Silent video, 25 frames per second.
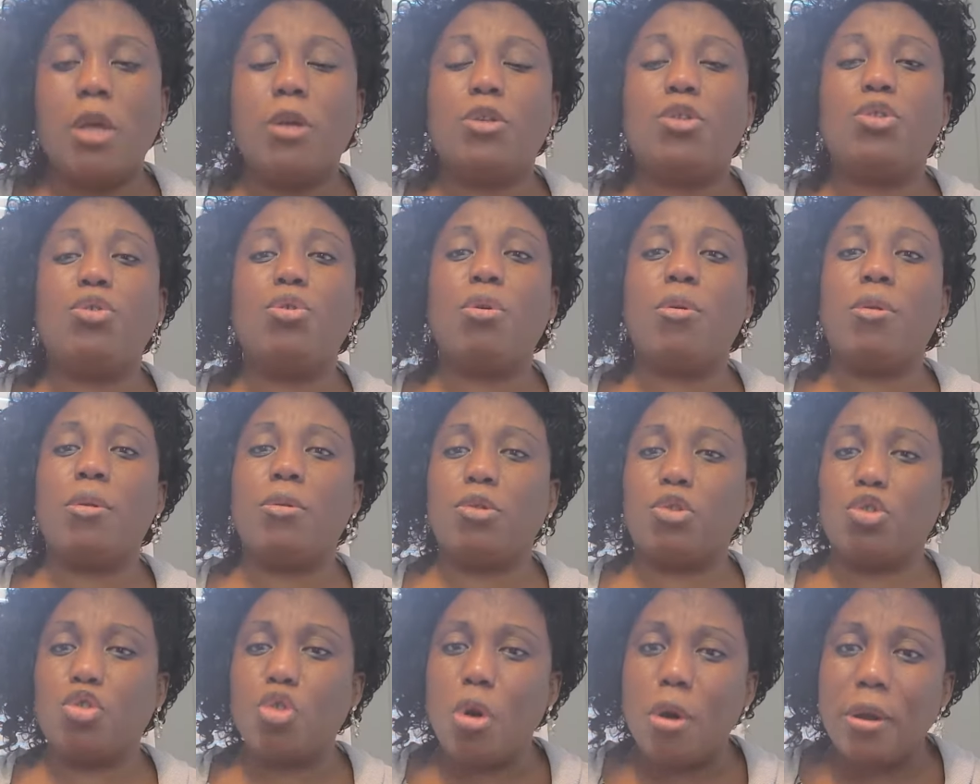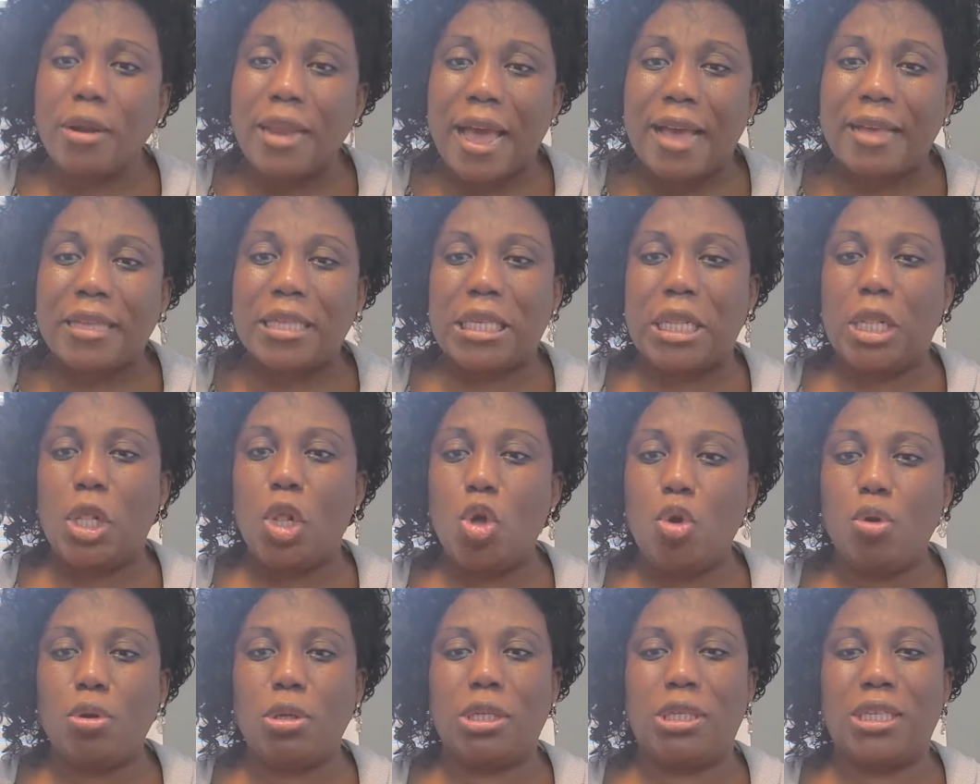so throw that
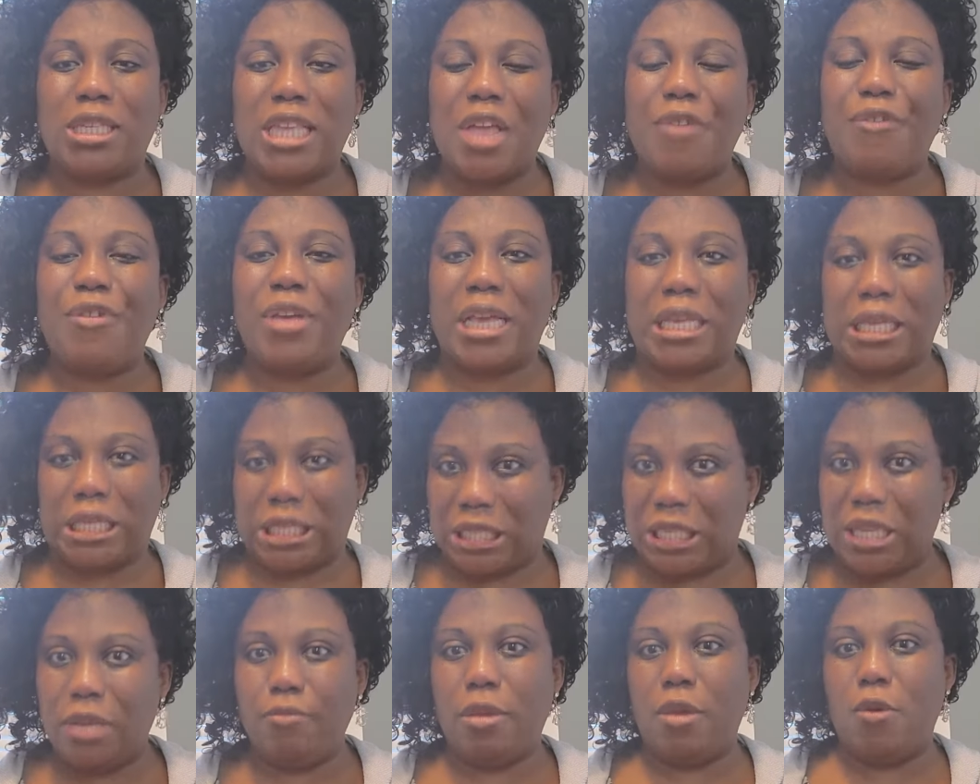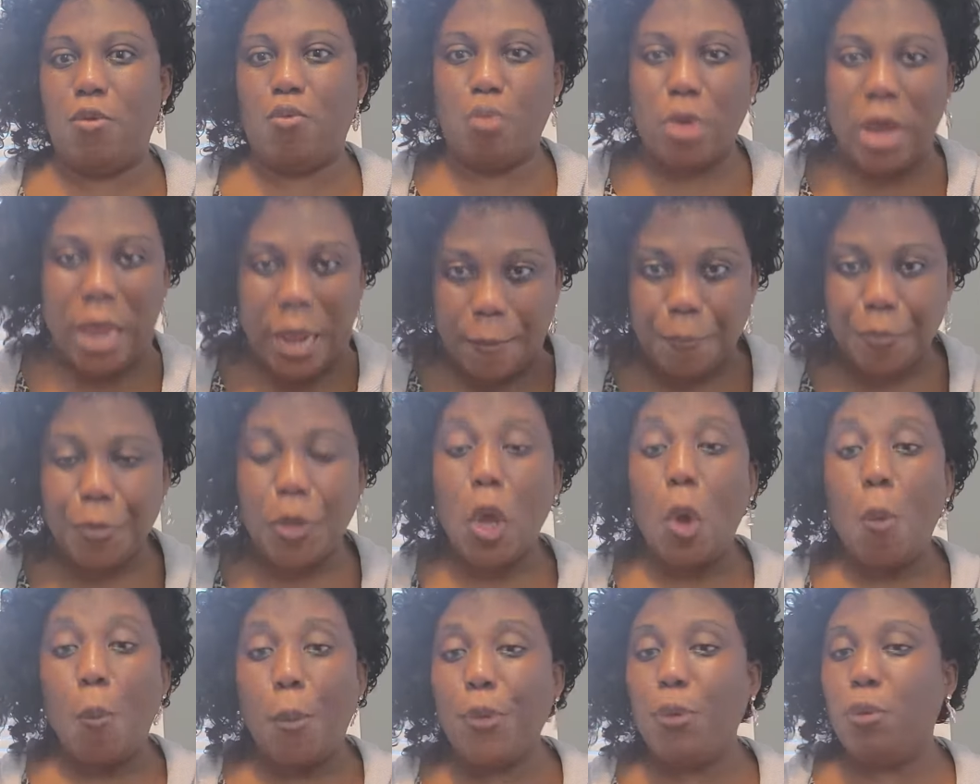low self-esteem away
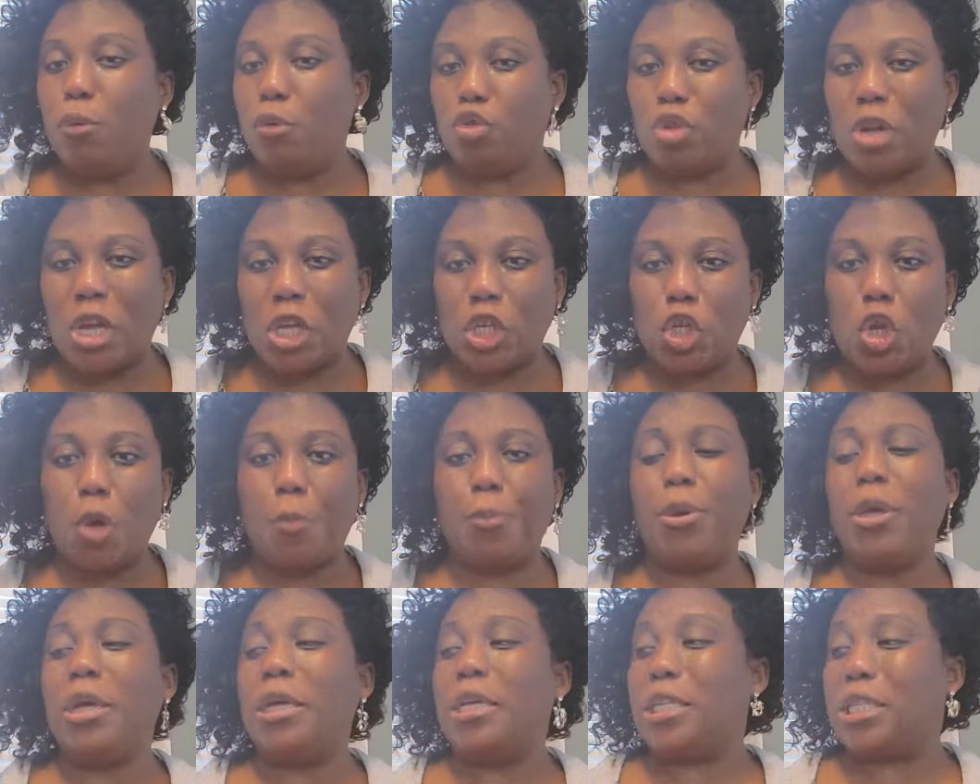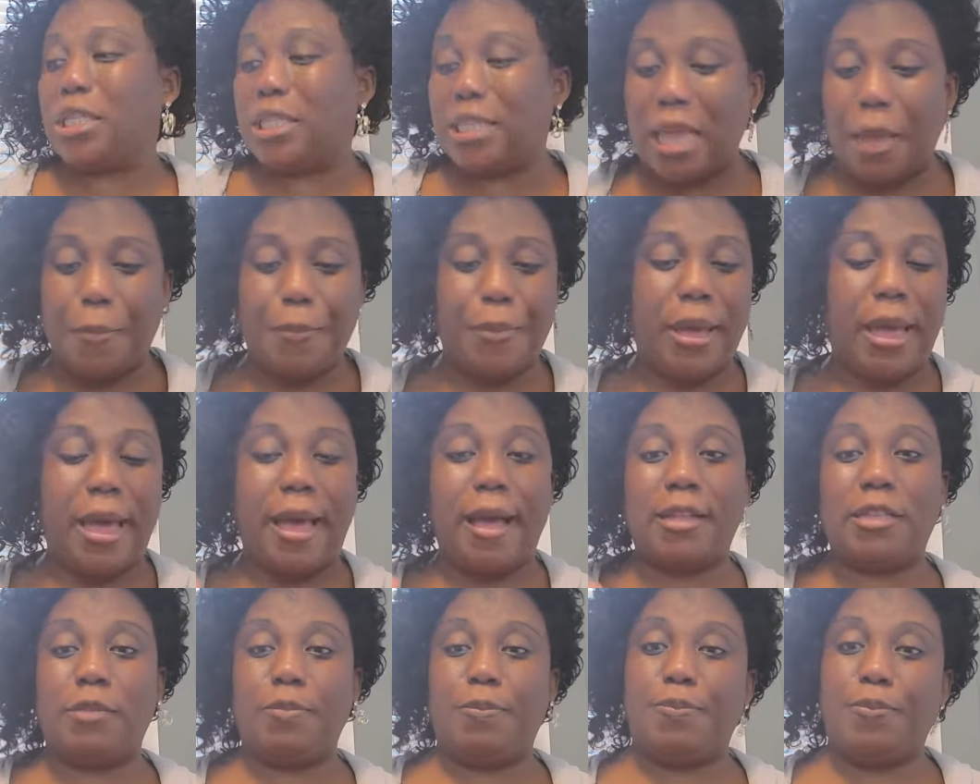when you dress up step
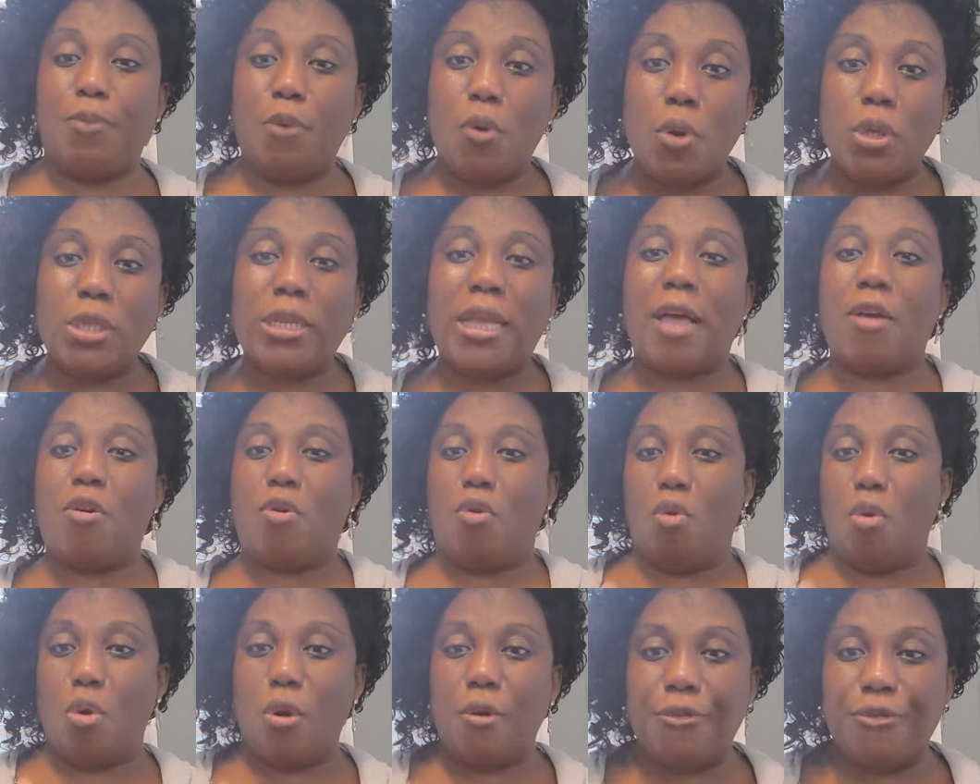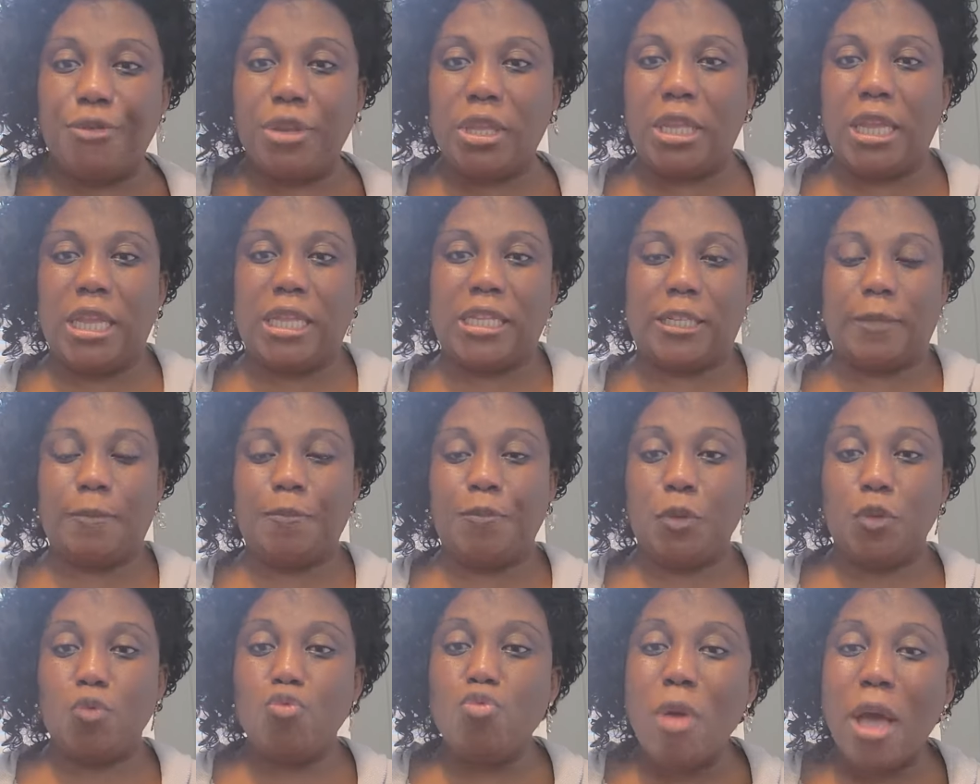out bold and confident
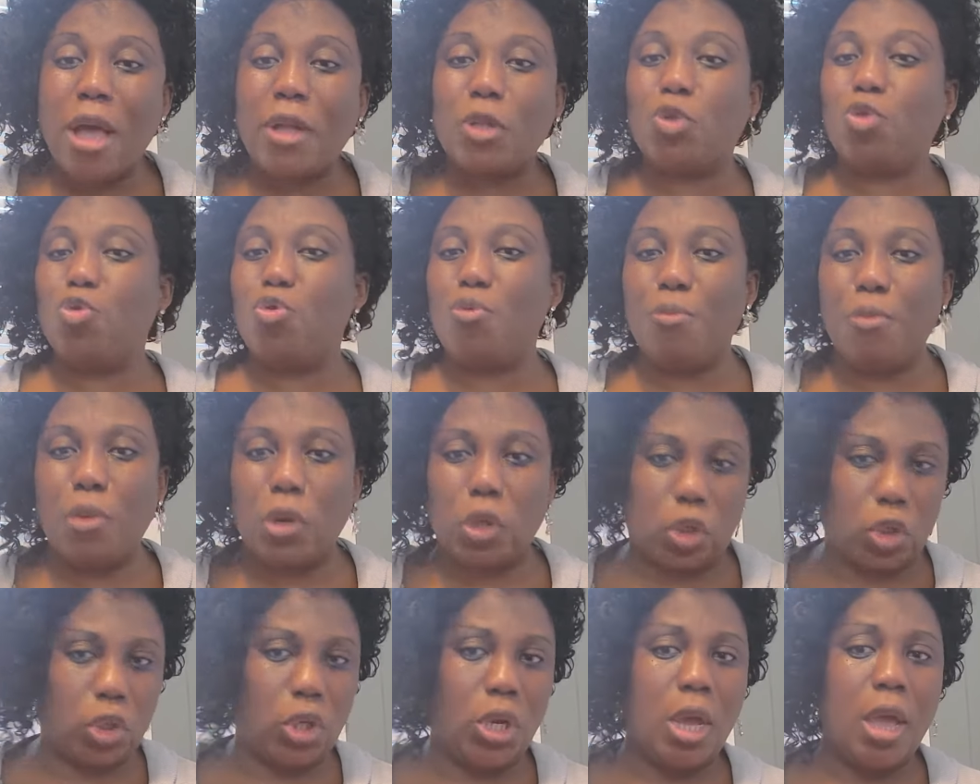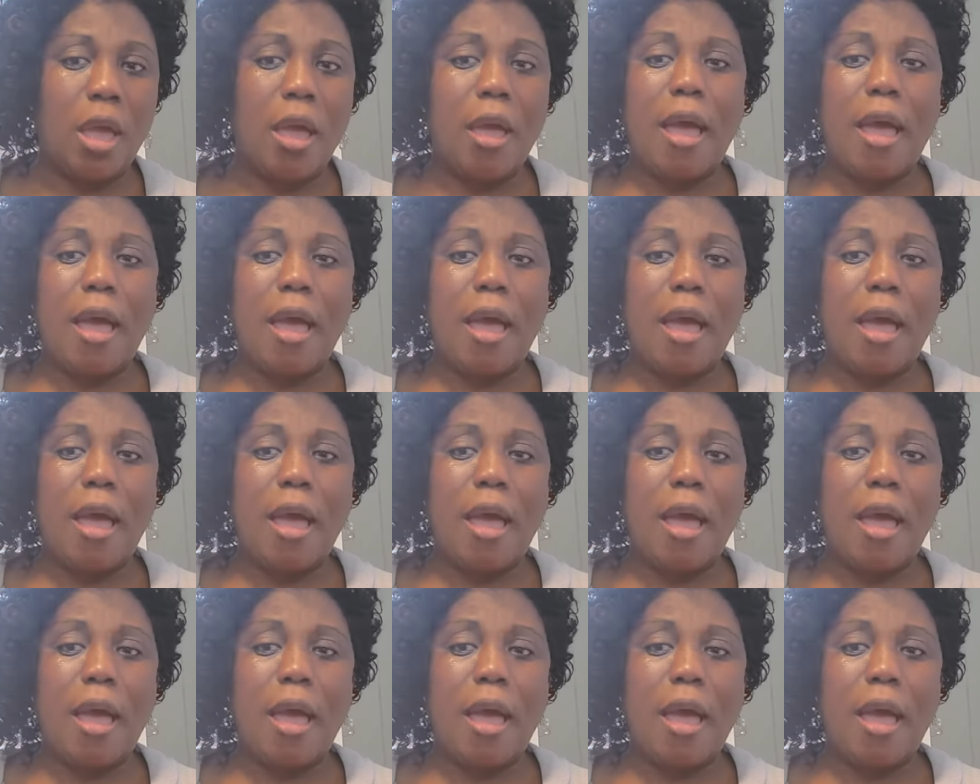you are too much